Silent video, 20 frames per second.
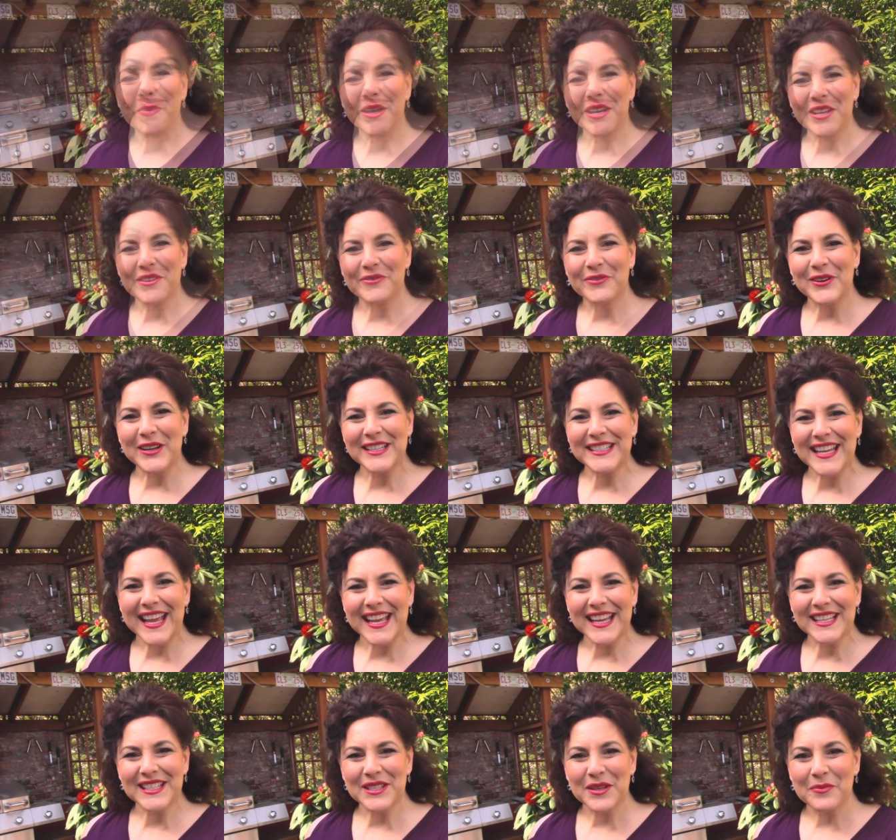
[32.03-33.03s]
But if we
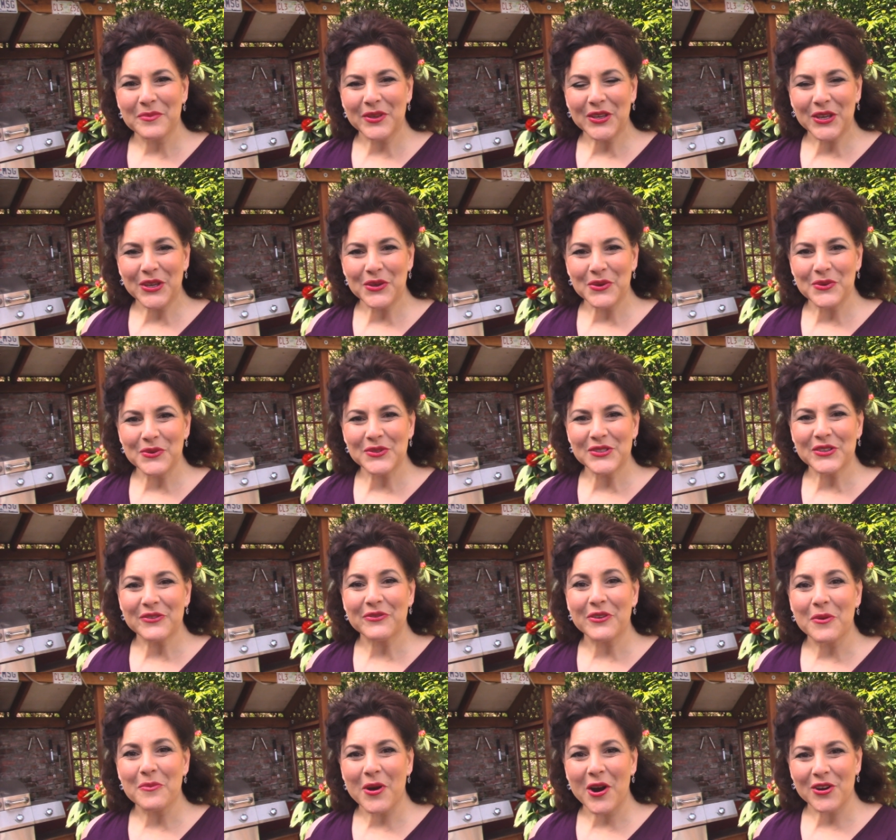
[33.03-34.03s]
take some cues
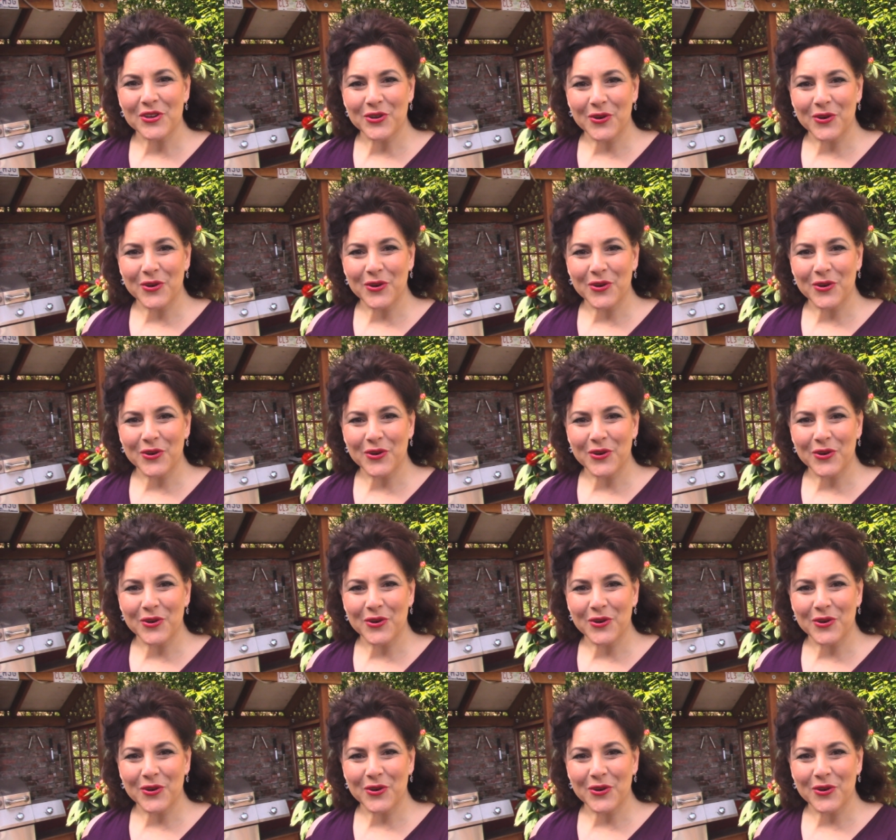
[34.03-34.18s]
from our